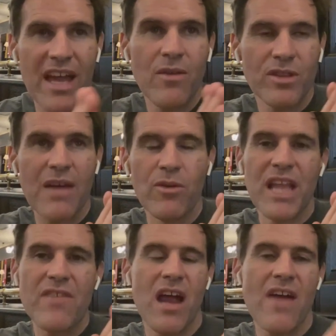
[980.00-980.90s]
they, they
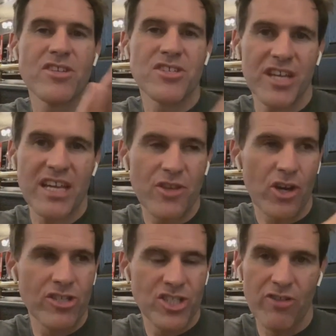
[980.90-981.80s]
will never, ever see
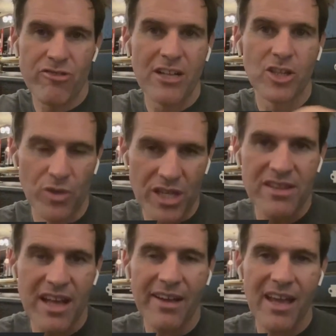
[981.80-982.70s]
that Cristiano Ronaldo
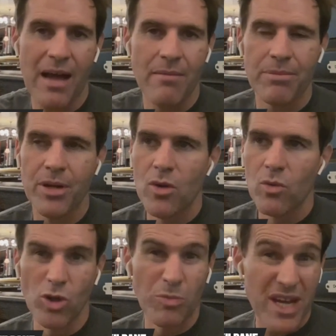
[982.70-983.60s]
within that camp
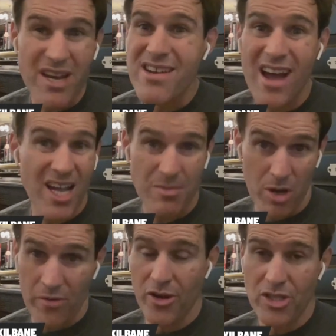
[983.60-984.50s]
will be a
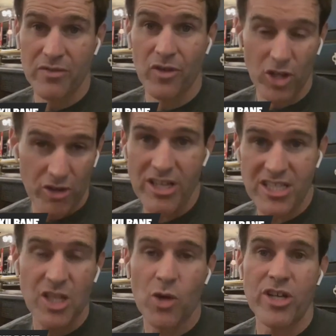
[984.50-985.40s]
nightmare, first of all. You're
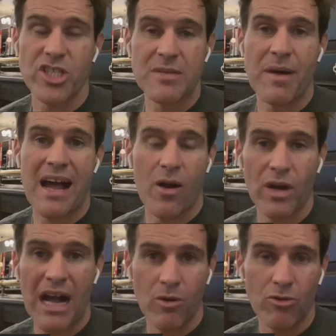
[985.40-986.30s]
asking the question about
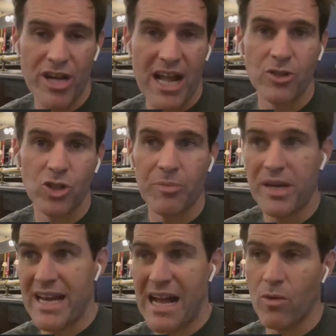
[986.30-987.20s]
how, how will
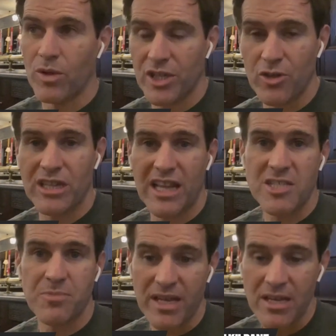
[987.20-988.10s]
Ronaldo be and how will the other
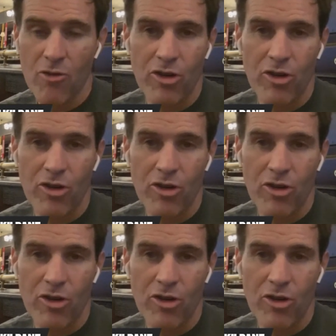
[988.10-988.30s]
lads be.